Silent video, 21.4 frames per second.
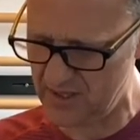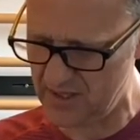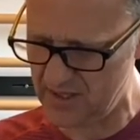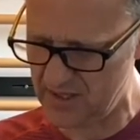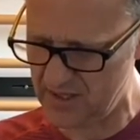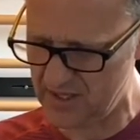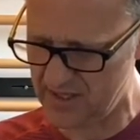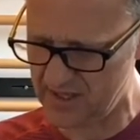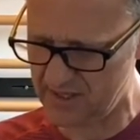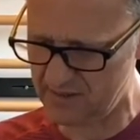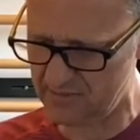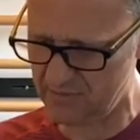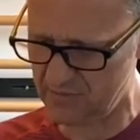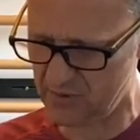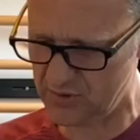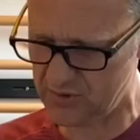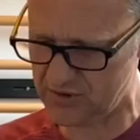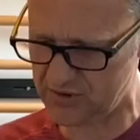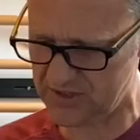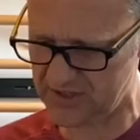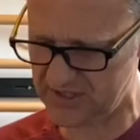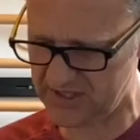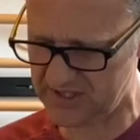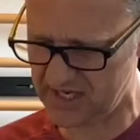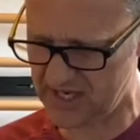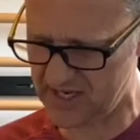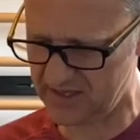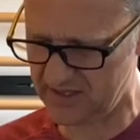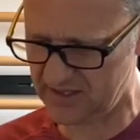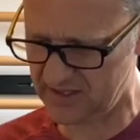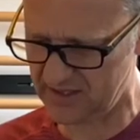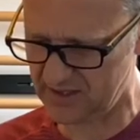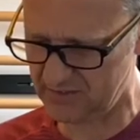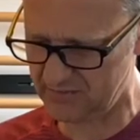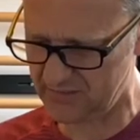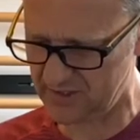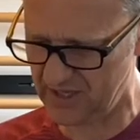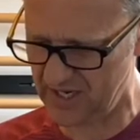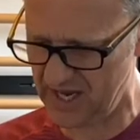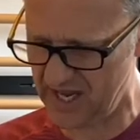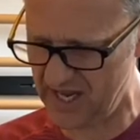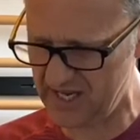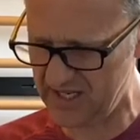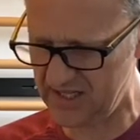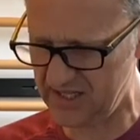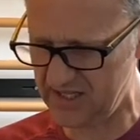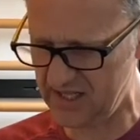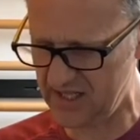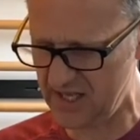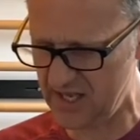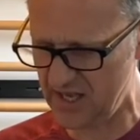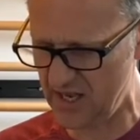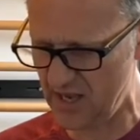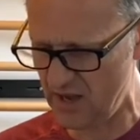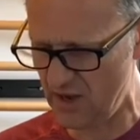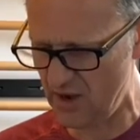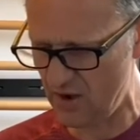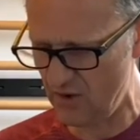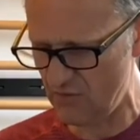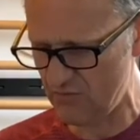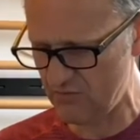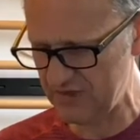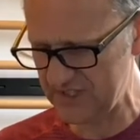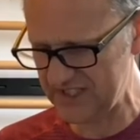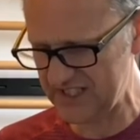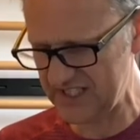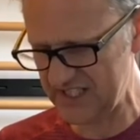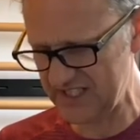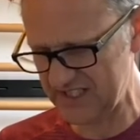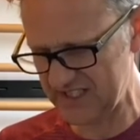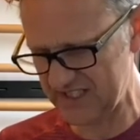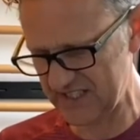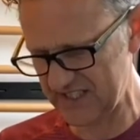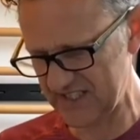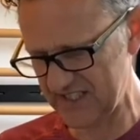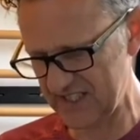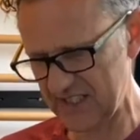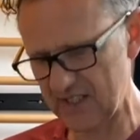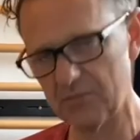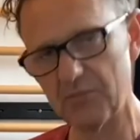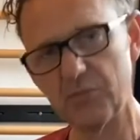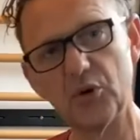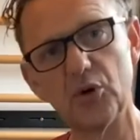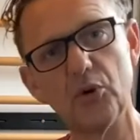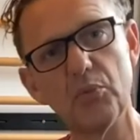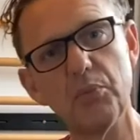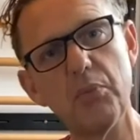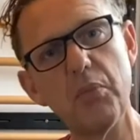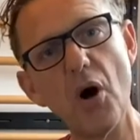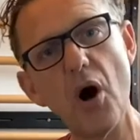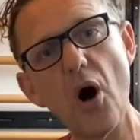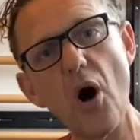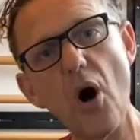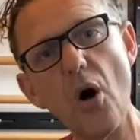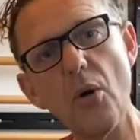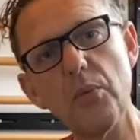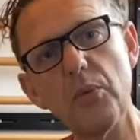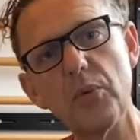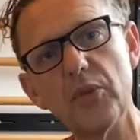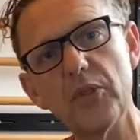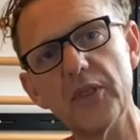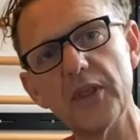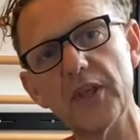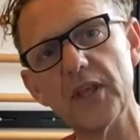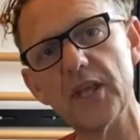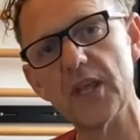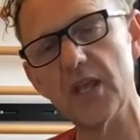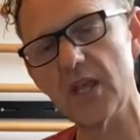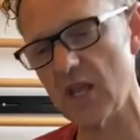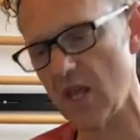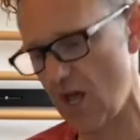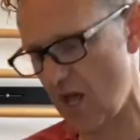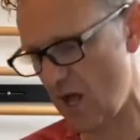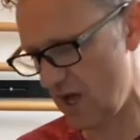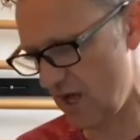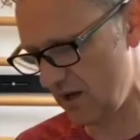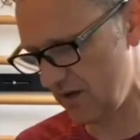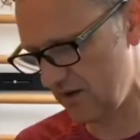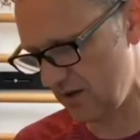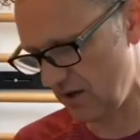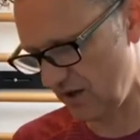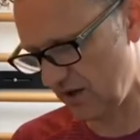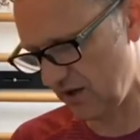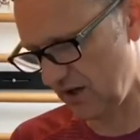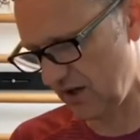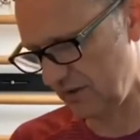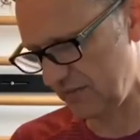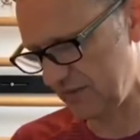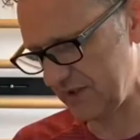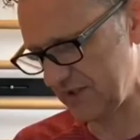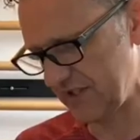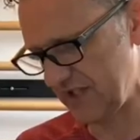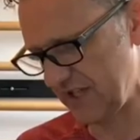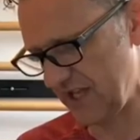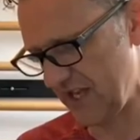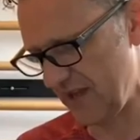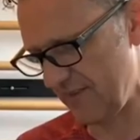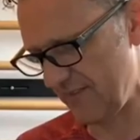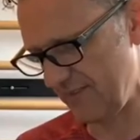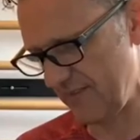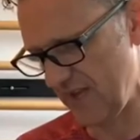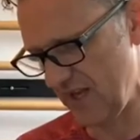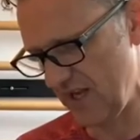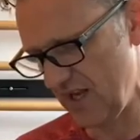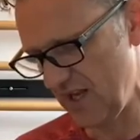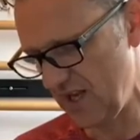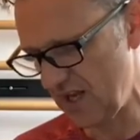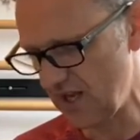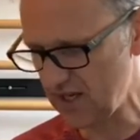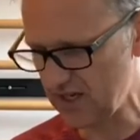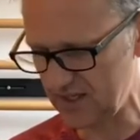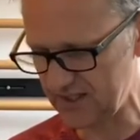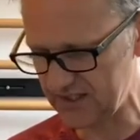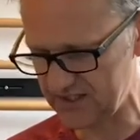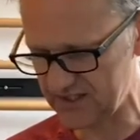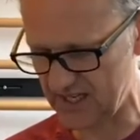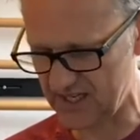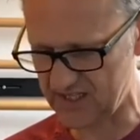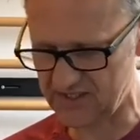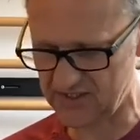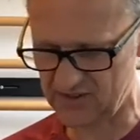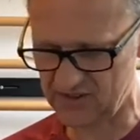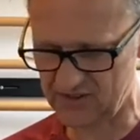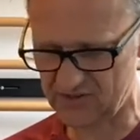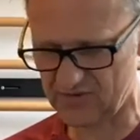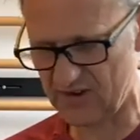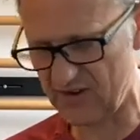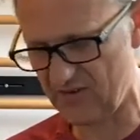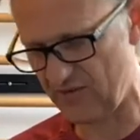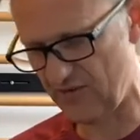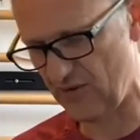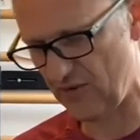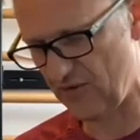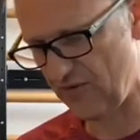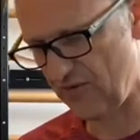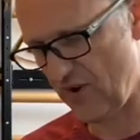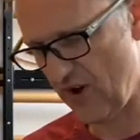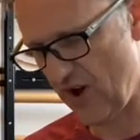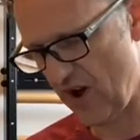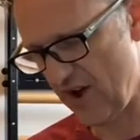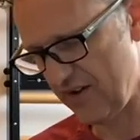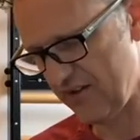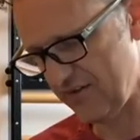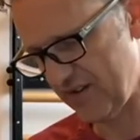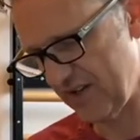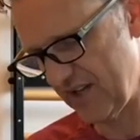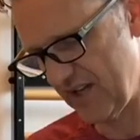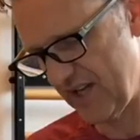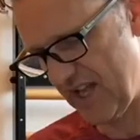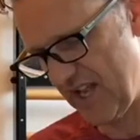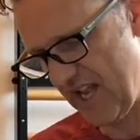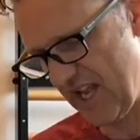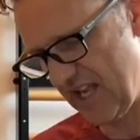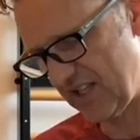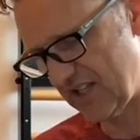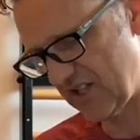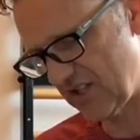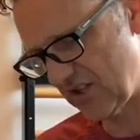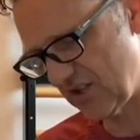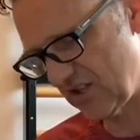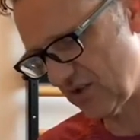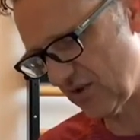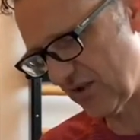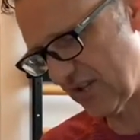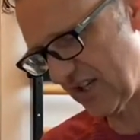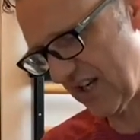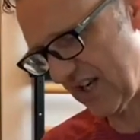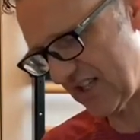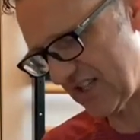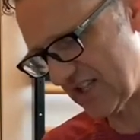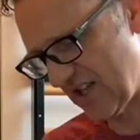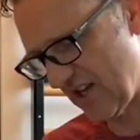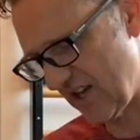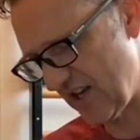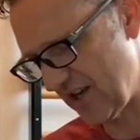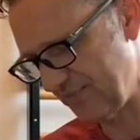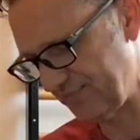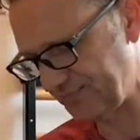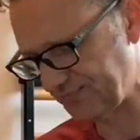and then pushing it down and up, and letting the resistance in the ball pop the knuckle up into the air. And like I say, do 3, 4, 5, each joint in turn.